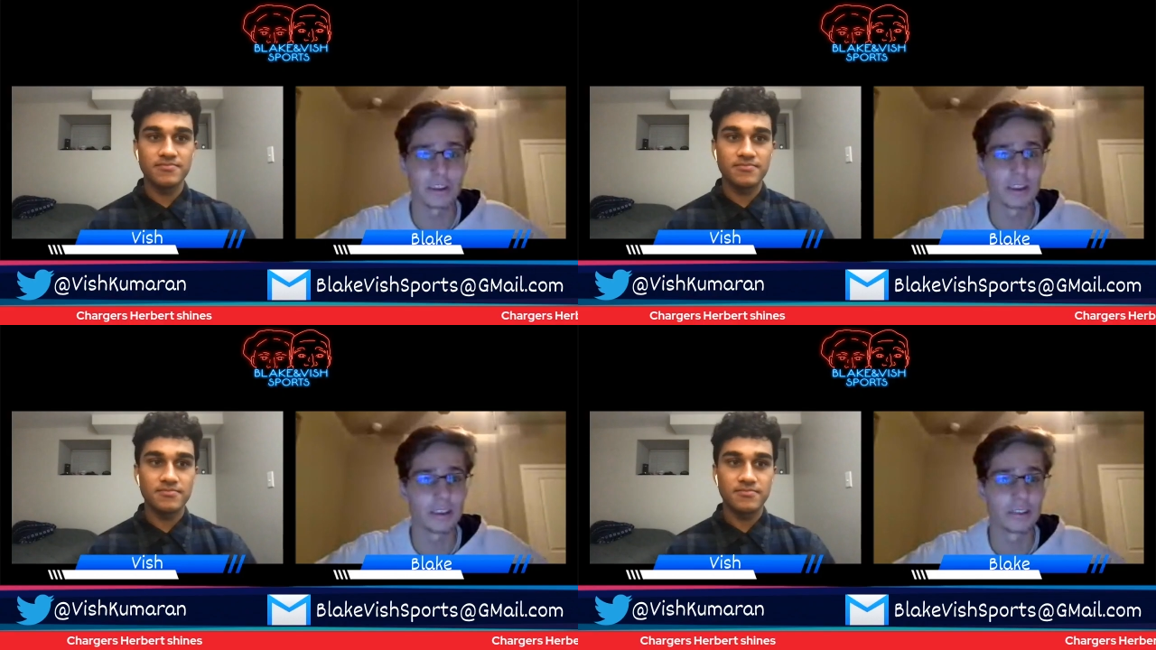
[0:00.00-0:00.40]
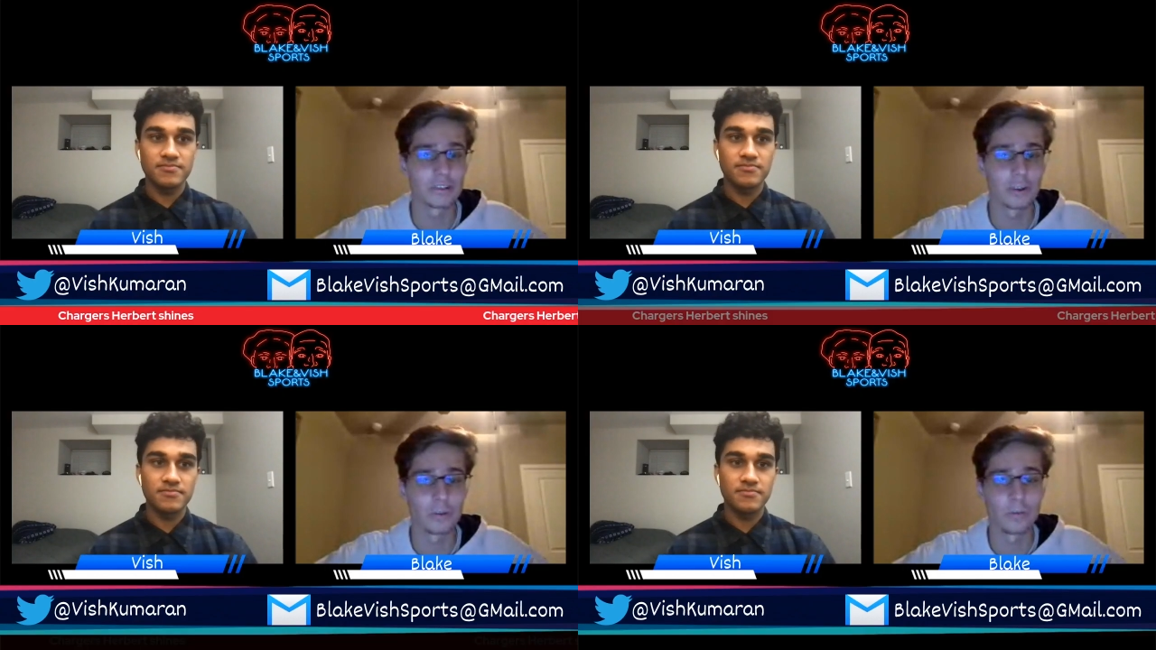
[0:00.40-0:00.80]
Speaker 1: So
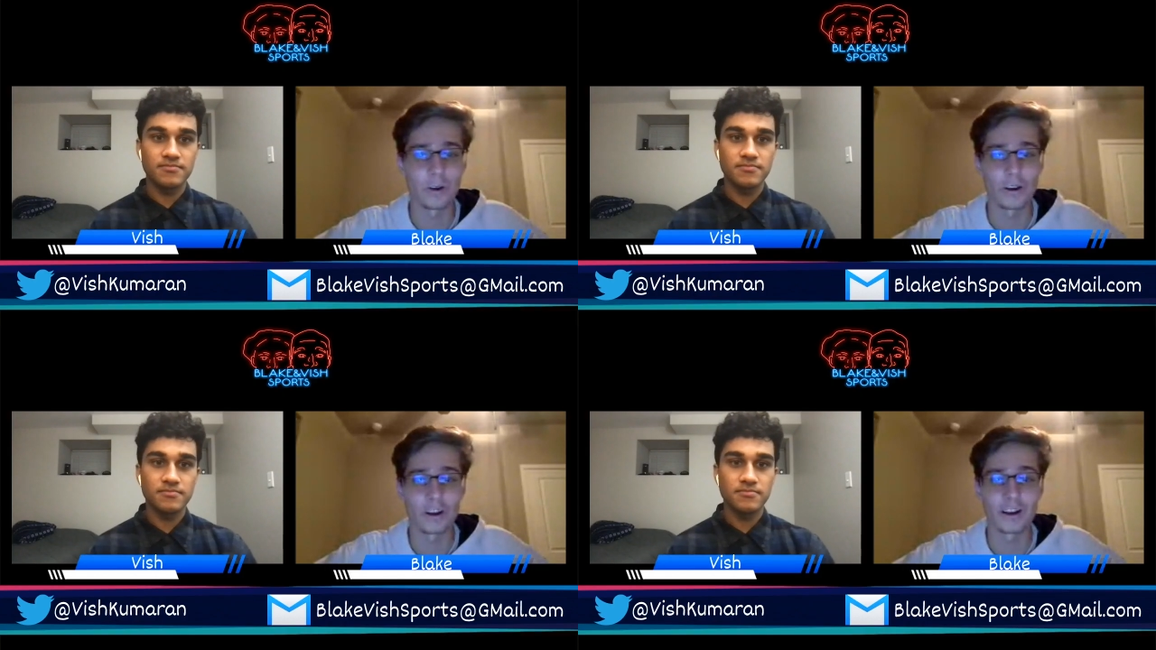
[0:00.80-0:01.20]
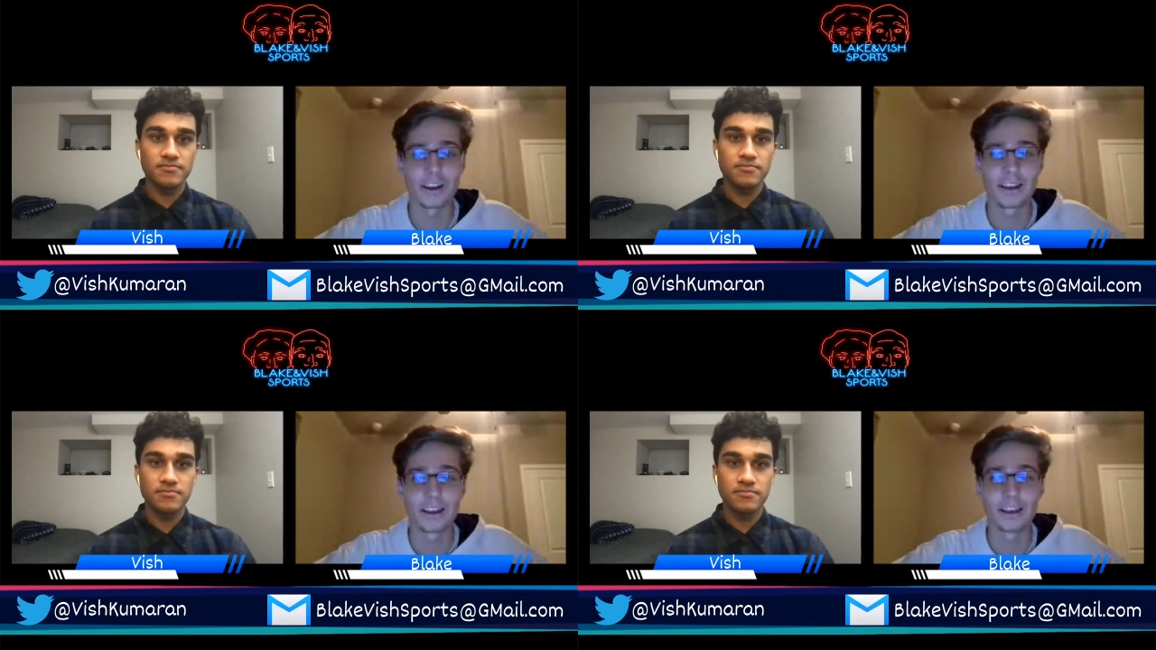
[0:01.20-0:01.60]
far,
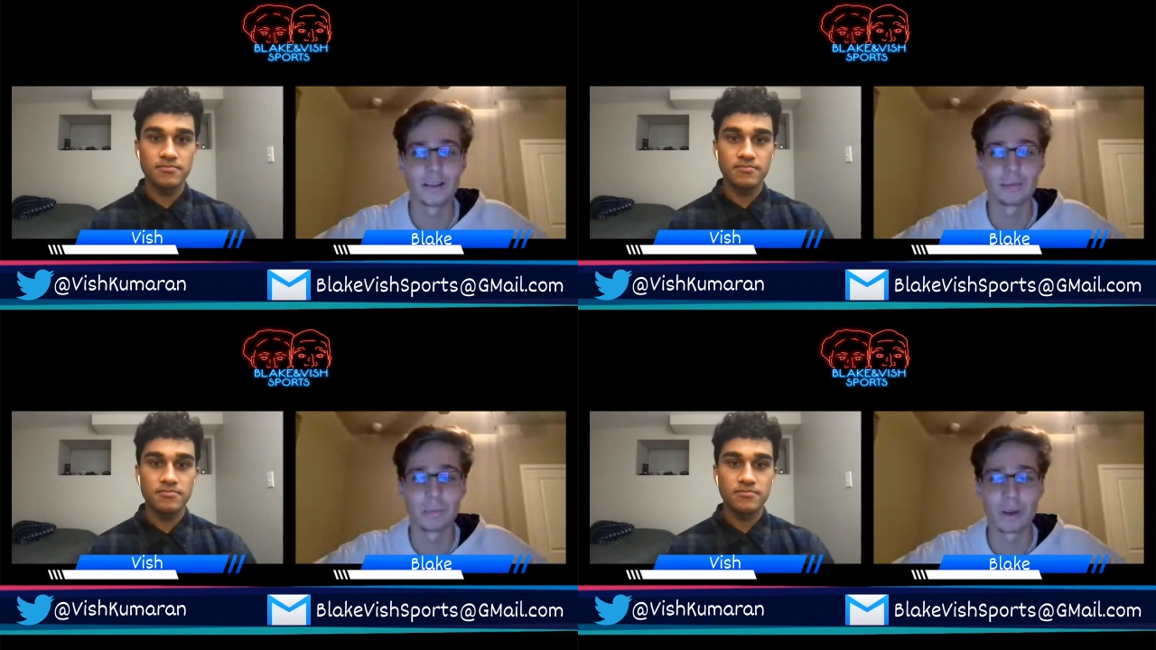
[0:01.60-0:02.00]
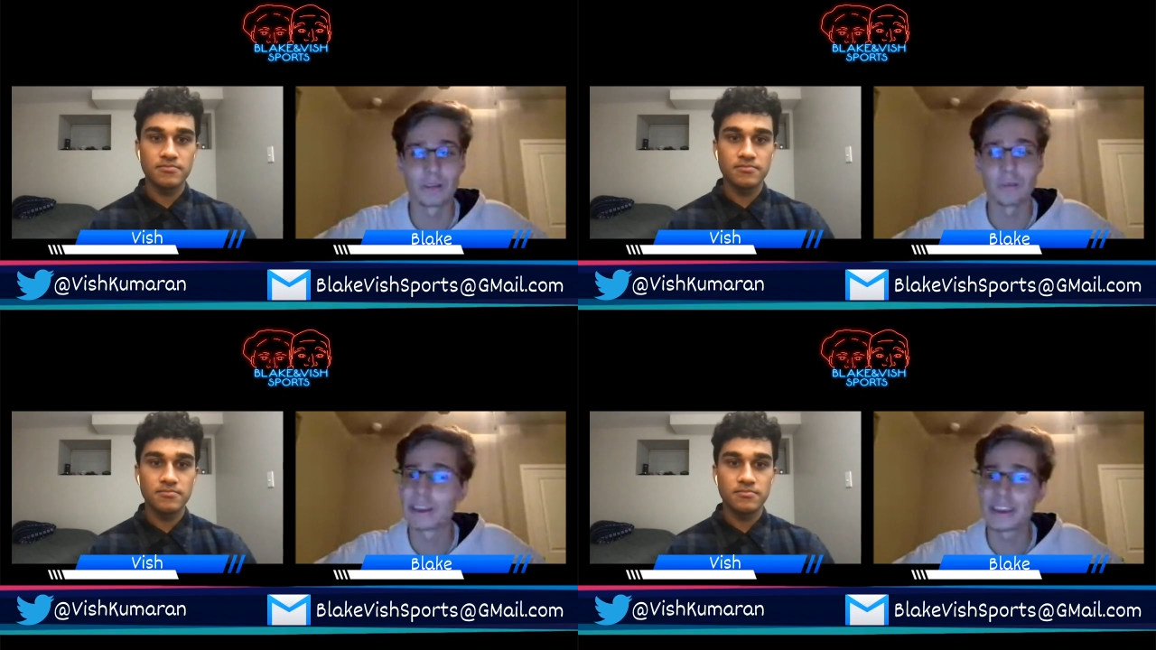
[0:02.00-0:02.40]
but we
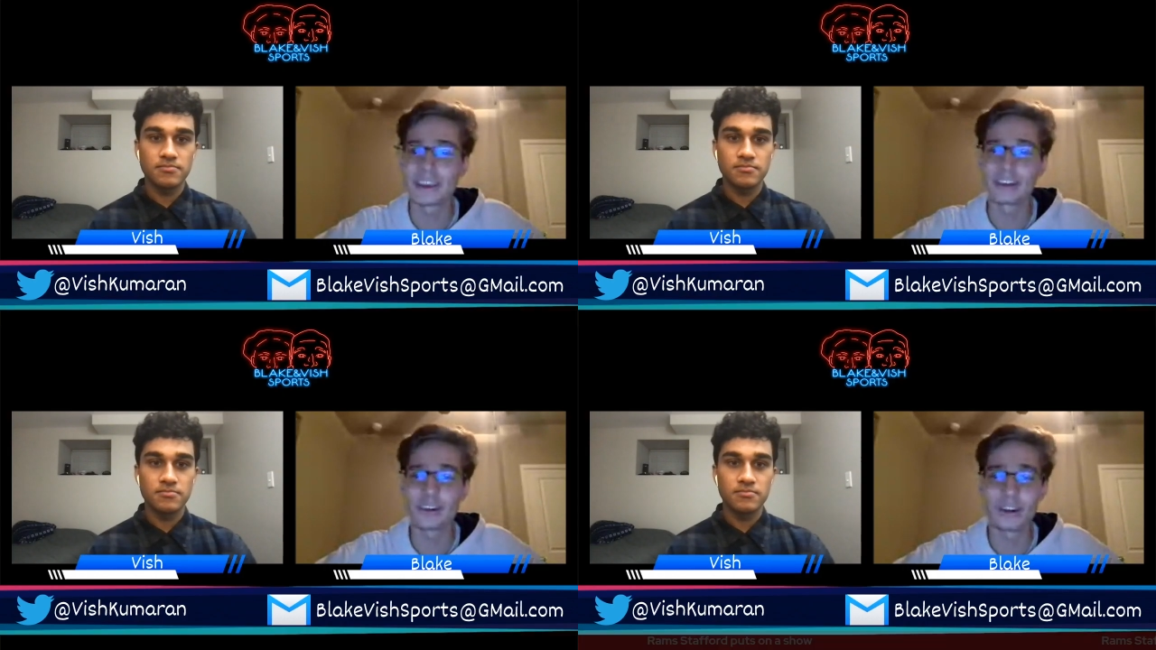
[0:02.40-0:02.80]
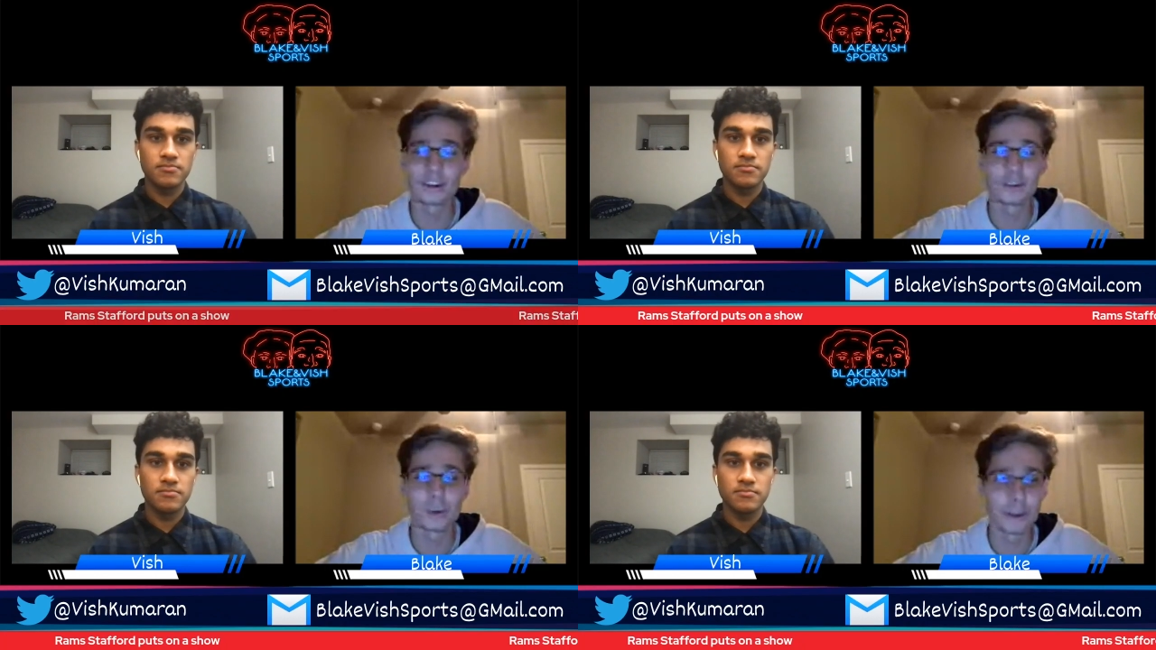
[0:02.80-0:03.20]
can get on to
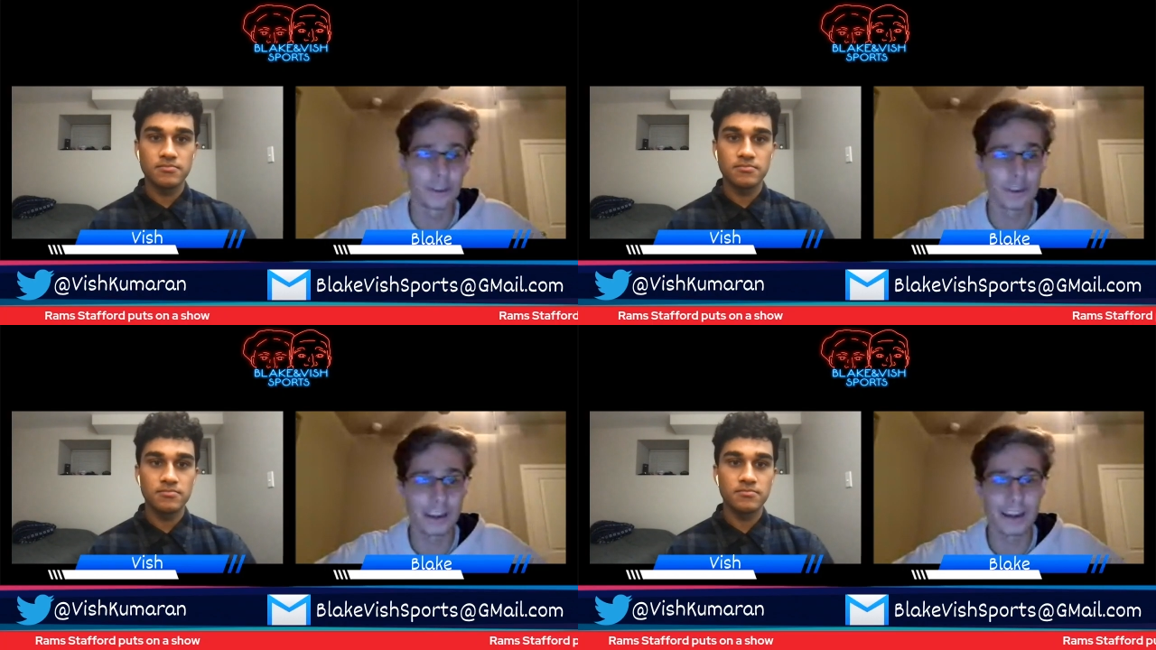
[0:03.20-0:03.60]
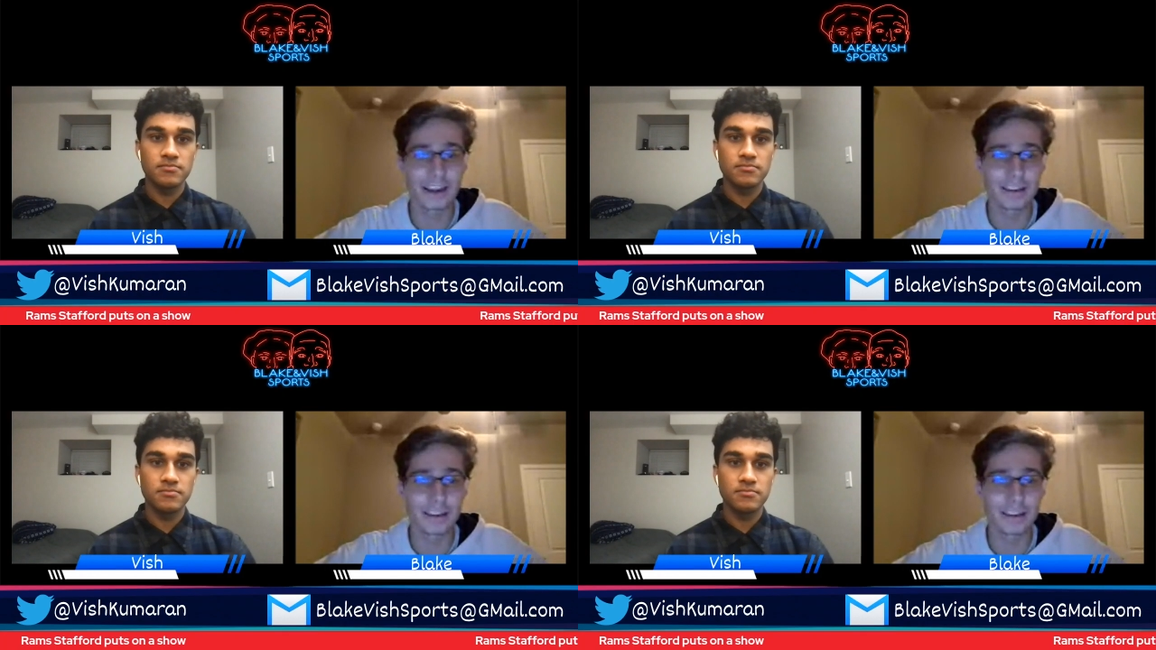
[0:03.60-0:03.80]
another guy